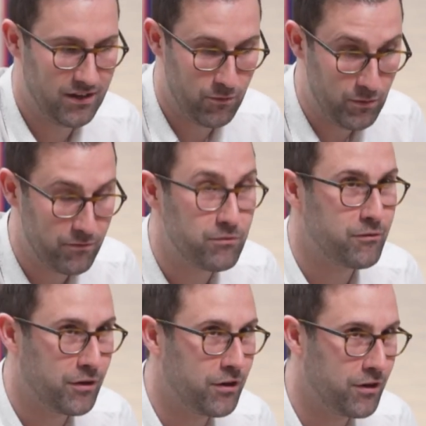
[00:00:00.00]

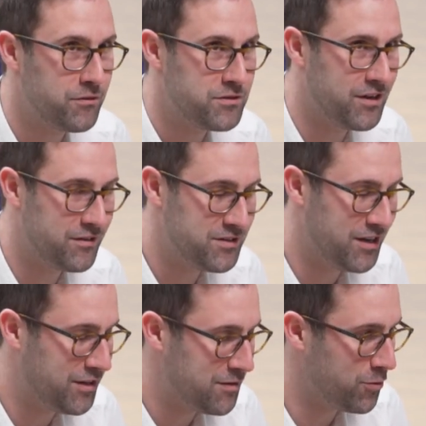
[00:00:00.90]
We've got a lot of
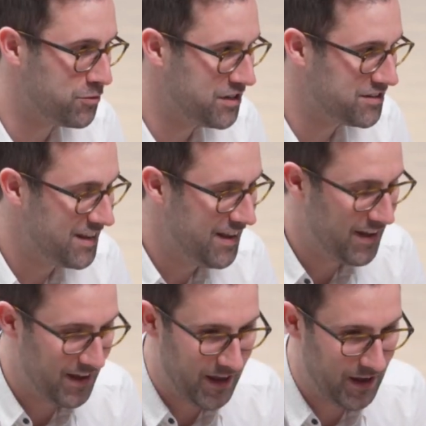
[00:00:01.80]
sidekick projects.
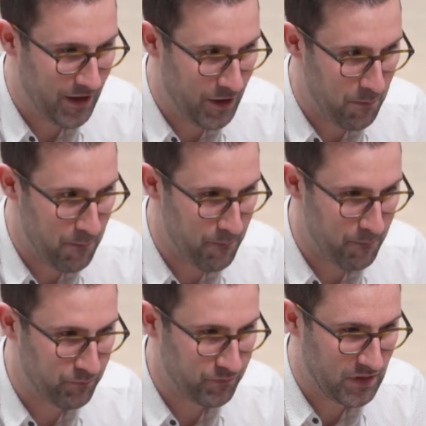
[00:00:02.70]

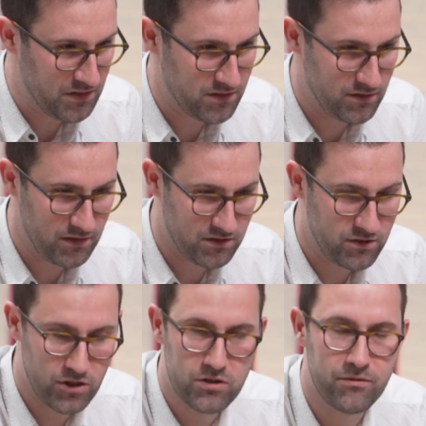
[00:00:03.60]
It's
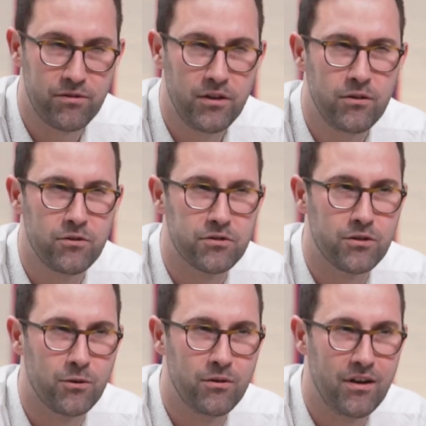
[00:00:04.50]
just fun
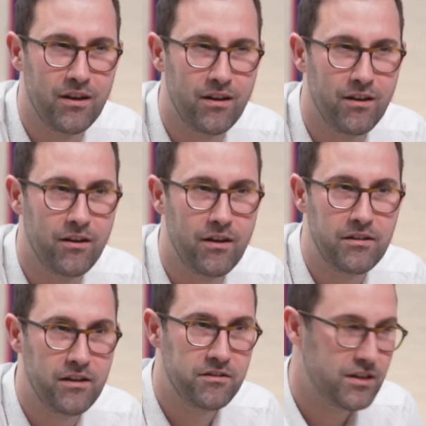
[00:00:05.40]
also,
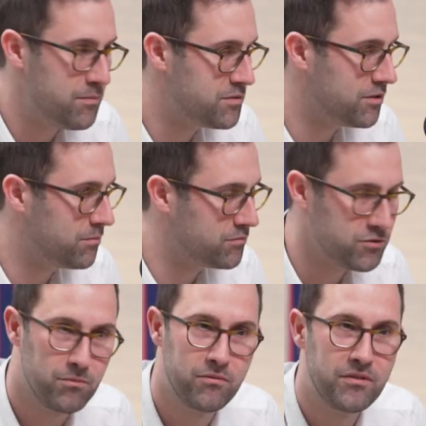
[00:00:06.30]
and it keeps
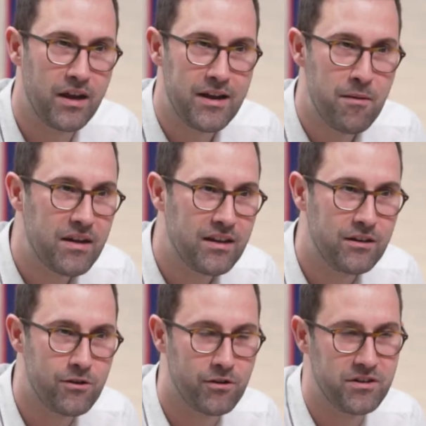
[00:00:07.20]
some dynamic
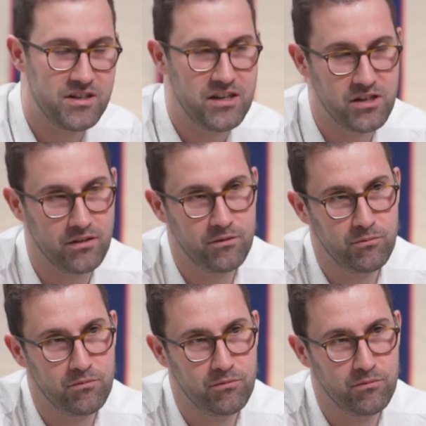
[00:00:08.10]
in the organization.